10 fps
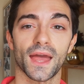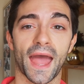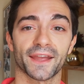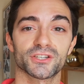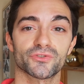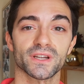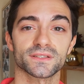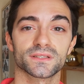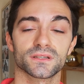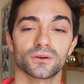
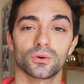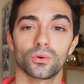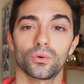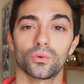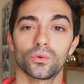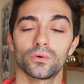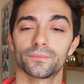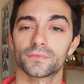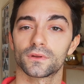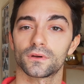actress, or
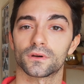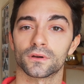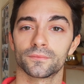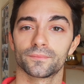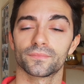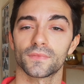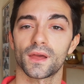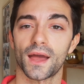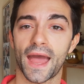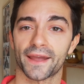a,
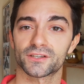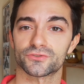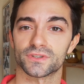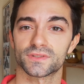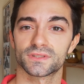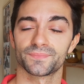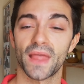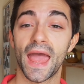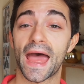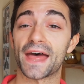actress,
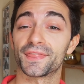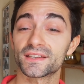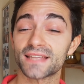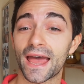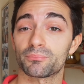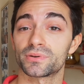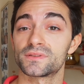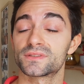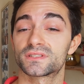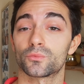and this
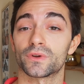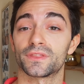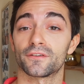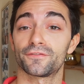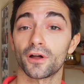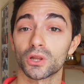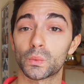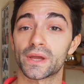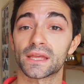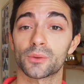happens with the
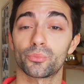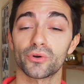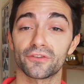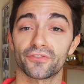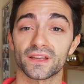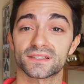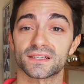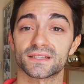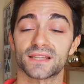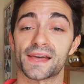following
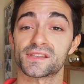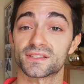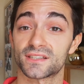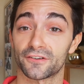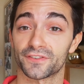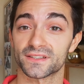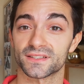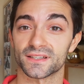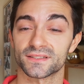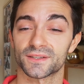prefixes and
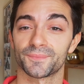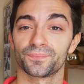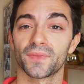suffixes: